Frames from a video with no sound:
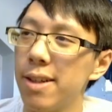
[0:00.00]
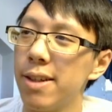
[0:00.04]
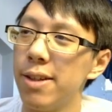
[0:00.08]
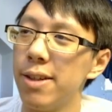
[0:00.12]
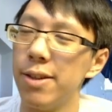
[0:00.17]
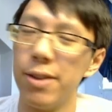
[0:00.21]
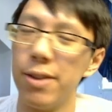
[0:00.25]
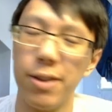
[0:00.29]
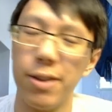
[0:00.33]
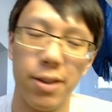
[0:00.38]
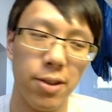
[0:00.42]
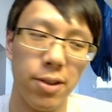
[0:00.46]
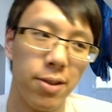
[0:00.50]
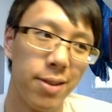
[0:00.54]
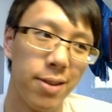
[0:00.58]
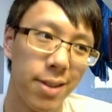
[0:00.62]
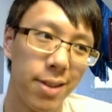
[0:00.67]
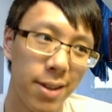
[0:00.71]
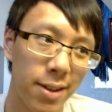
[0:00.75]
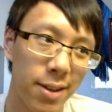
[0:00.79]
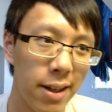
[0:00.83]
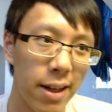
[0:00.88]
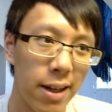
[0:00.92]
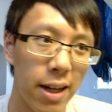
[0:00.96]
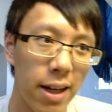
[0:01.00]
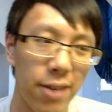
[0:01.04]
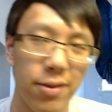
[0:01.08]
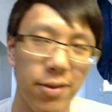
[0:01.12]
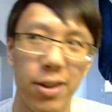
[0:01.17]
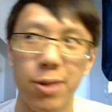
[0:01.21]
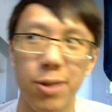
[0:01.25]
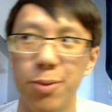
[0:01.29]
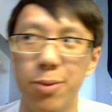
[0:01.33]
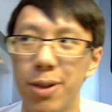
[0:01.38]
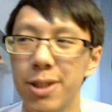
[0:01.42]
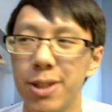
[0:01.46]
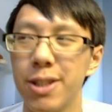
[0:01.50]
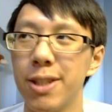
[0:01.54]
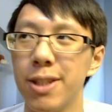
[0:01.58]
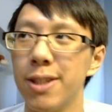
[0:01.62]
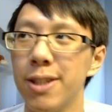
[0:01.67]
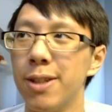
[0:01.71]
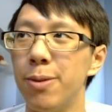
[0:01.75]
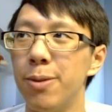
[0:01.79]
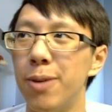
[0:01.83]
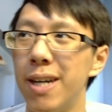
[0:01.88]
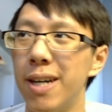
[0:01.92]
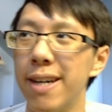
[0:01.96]
You know, every once
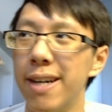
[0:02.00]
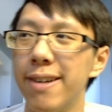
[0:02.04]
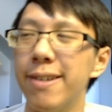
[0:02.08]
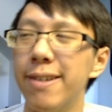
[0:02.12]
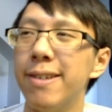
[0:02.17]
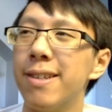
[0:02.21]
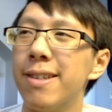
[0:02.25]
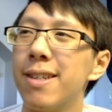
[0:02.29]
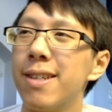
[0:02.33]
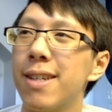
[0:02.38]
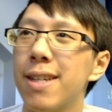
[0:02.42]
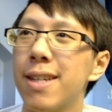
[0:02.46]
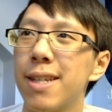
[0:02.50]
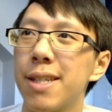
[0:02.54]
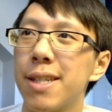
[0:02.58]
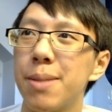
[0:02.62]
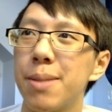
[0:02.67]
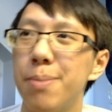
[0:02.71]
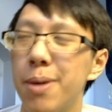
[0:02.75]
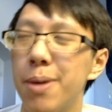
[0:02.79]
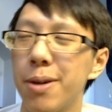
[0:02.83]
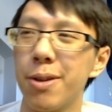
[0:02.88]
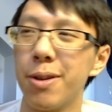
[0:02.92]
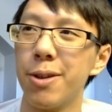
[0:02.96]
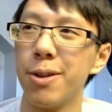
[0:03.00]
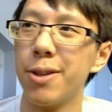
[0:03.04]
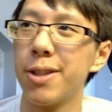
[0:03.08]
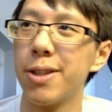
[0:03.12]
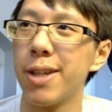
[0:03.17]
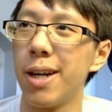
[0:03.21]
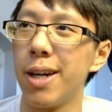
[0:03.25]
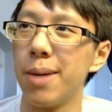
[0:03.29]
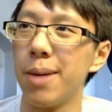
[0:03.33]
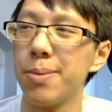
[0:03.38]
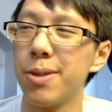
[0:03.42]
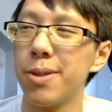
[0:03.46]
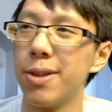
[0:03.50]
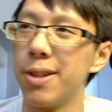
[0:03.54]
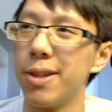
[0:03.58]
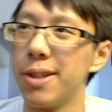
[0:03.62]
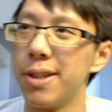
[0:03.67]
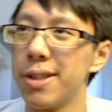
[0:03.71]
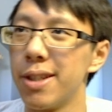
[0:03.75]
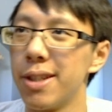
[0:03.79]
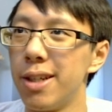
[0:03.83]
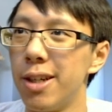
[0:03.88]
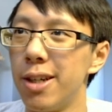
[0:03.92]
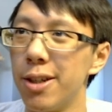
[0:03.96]
in a while, Smuggler's Copter
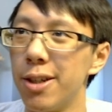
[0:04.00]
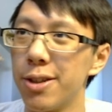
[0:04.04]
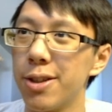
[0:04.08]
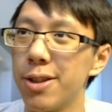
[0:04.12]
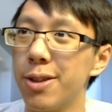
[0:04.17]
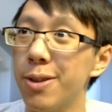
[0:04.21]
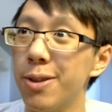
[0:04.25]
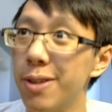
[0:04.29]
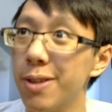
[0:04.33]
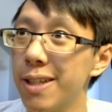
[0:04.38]
is also